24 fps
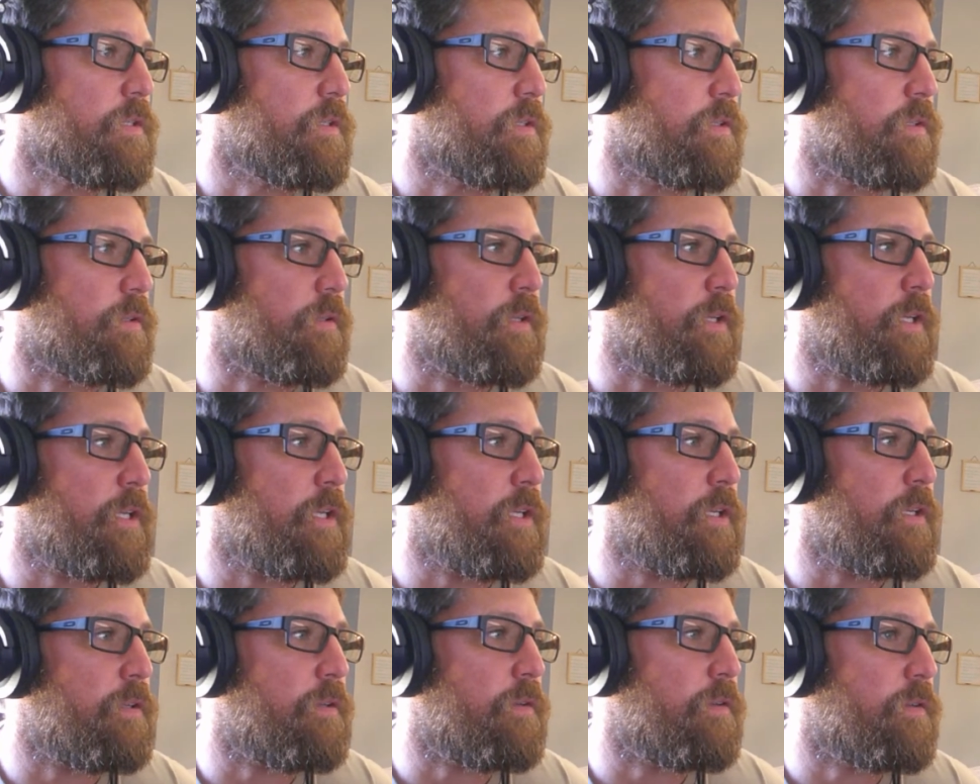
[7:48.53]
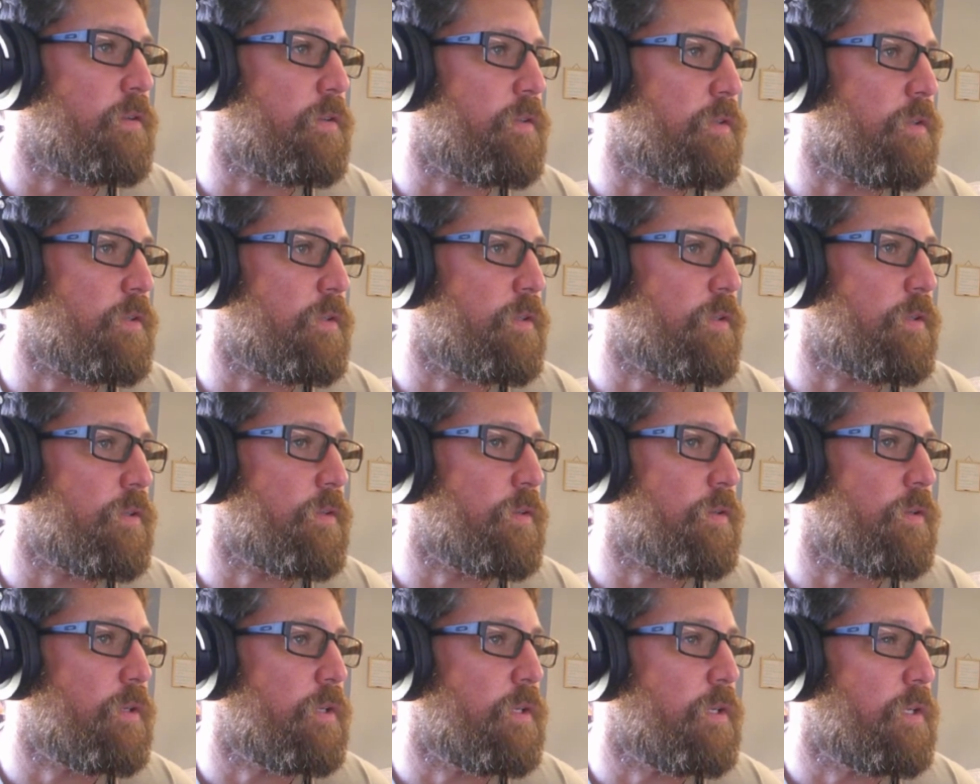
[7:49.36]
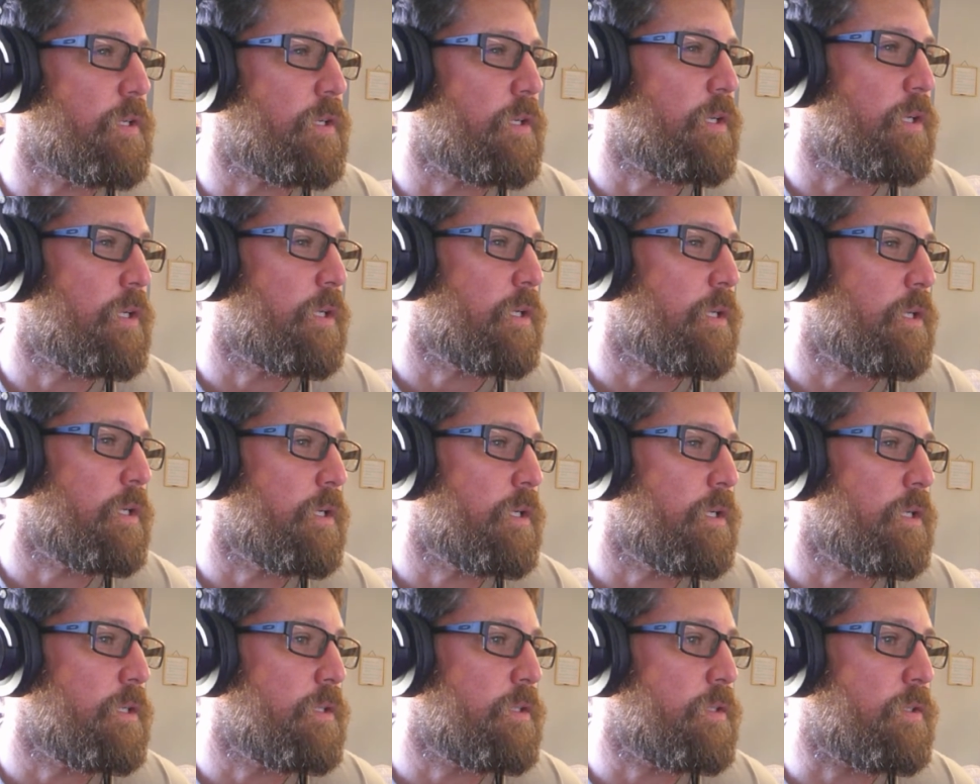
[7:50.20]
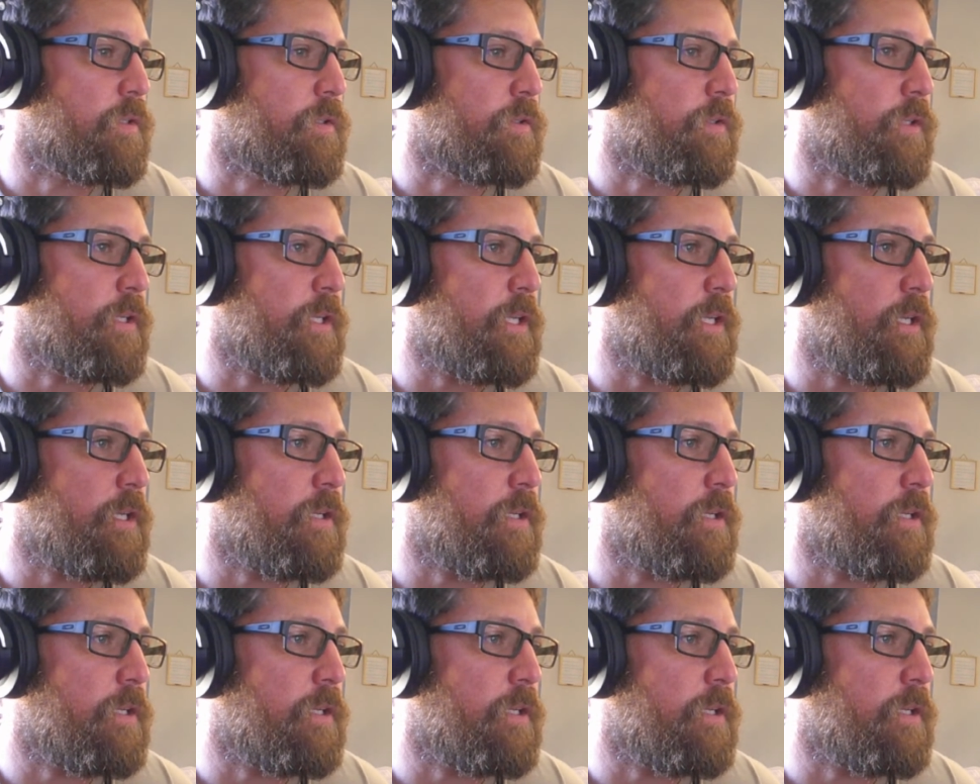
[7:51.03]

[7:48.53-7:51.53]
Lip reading: Delete. Okay.